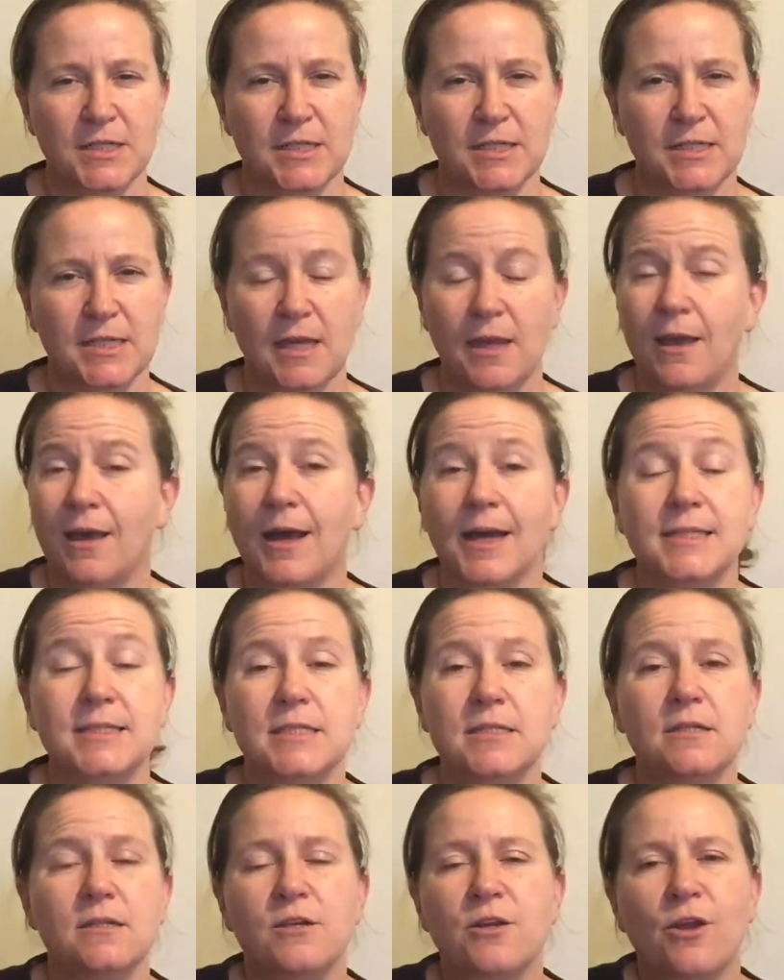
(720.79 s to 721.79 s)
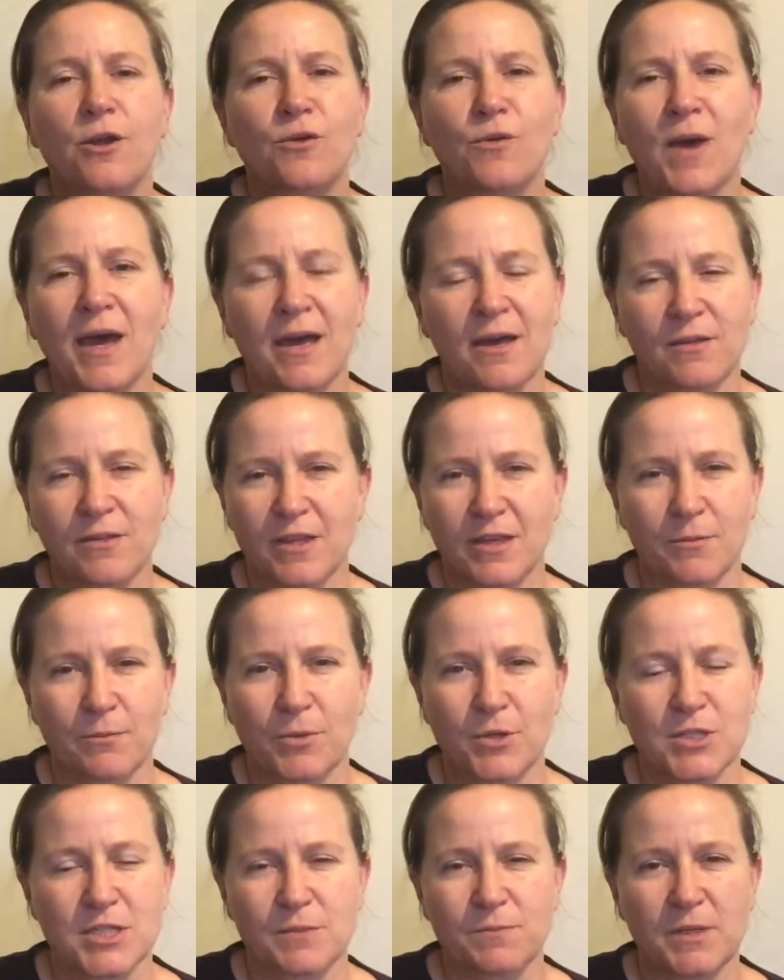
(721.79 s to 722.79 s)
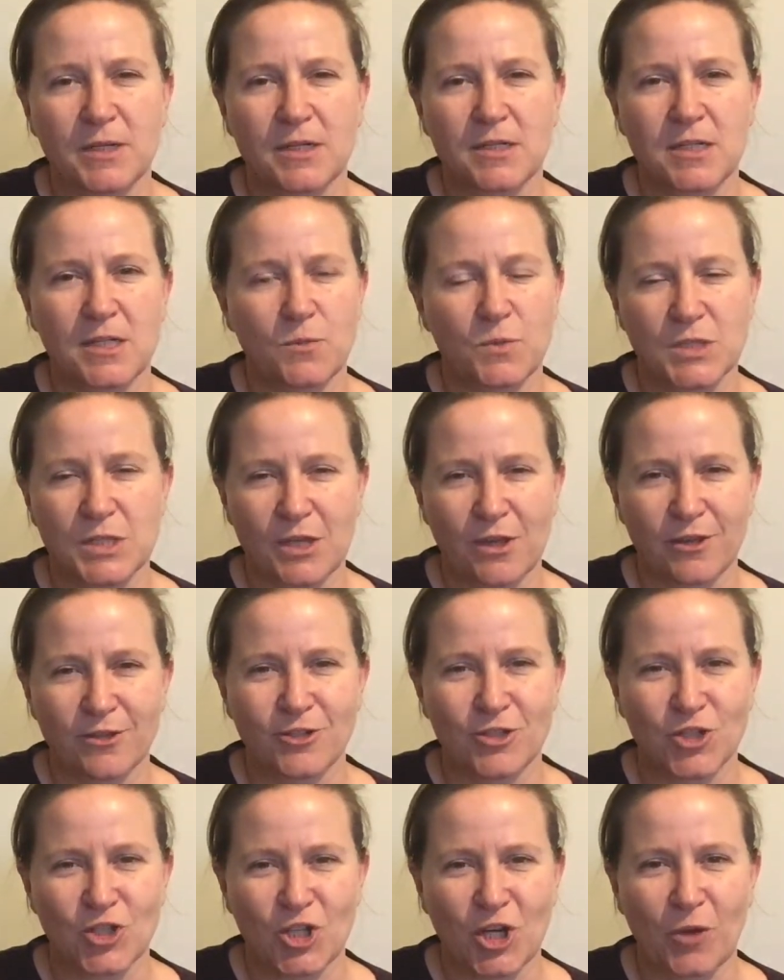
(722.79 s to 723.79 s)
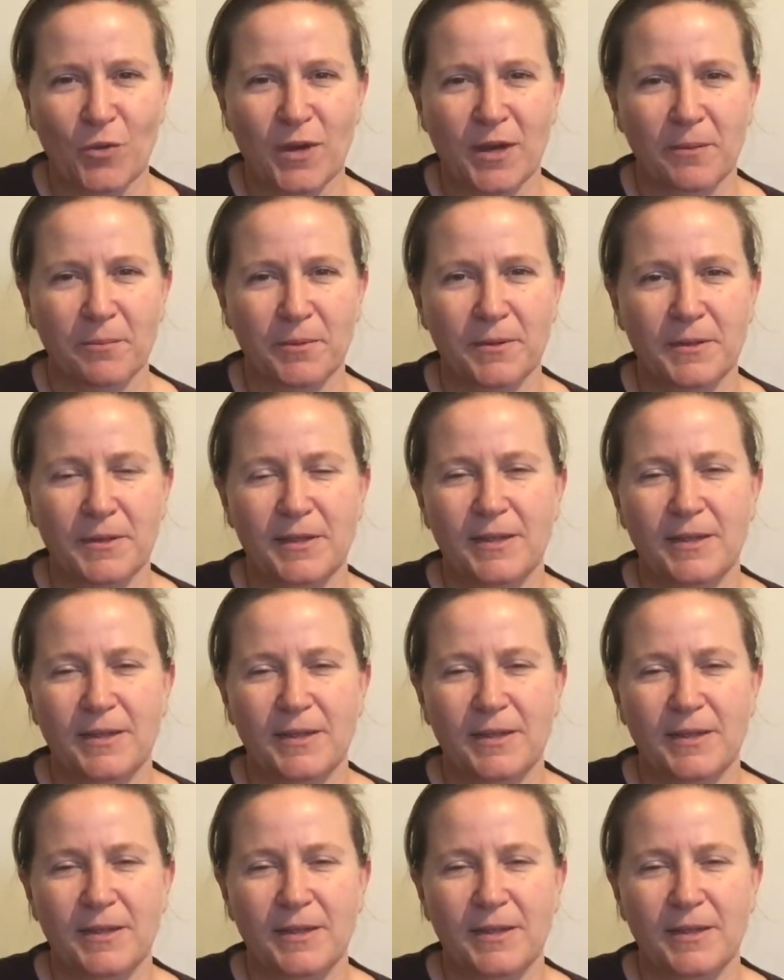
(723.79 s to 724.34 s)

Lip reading: it. I didn't know how that possibility was going to show up.